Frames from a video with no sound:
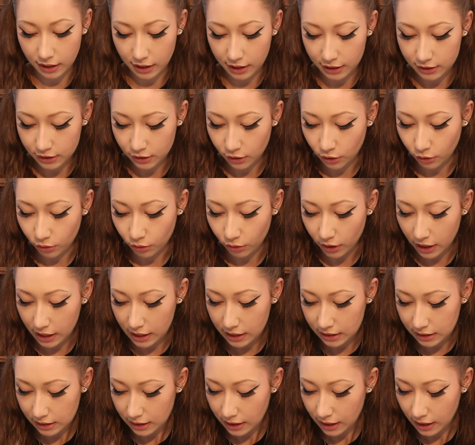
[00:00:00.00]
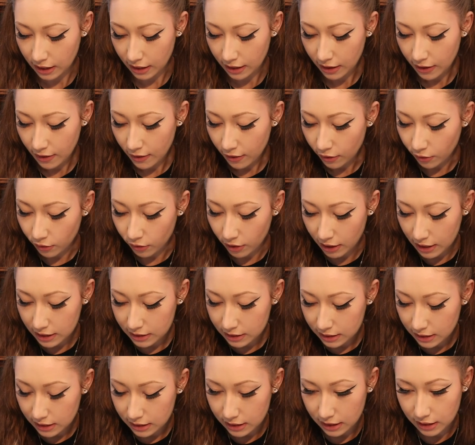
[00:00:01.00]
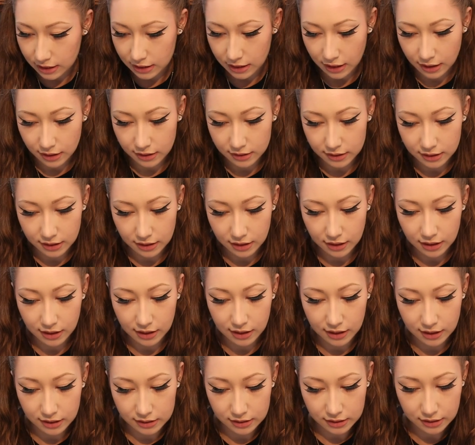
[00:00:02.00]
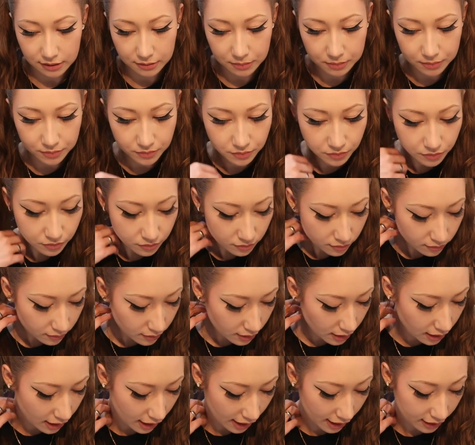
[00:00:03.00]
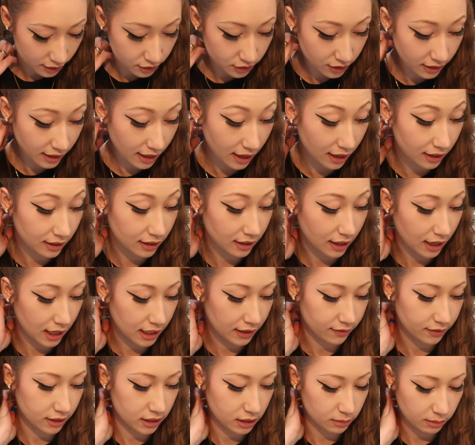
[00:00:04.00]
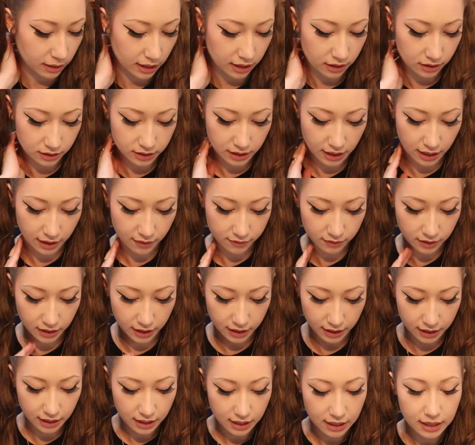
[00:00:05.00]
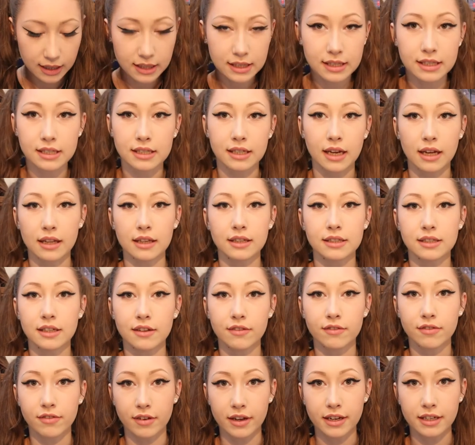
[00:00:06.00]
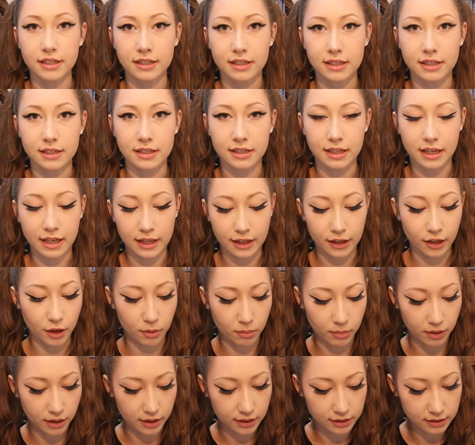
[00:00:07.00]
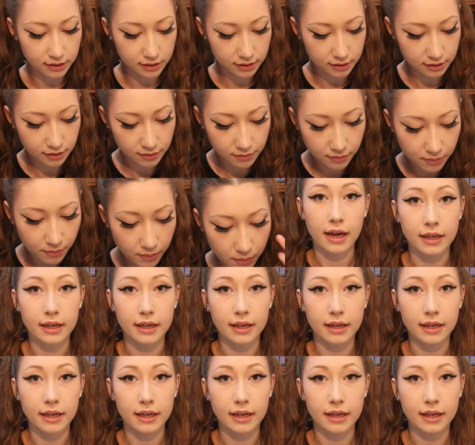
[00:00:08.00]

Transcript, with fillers: That is crazy, crazy details in these. Actually, a lot of the spiders have like skeleton faces in their butts.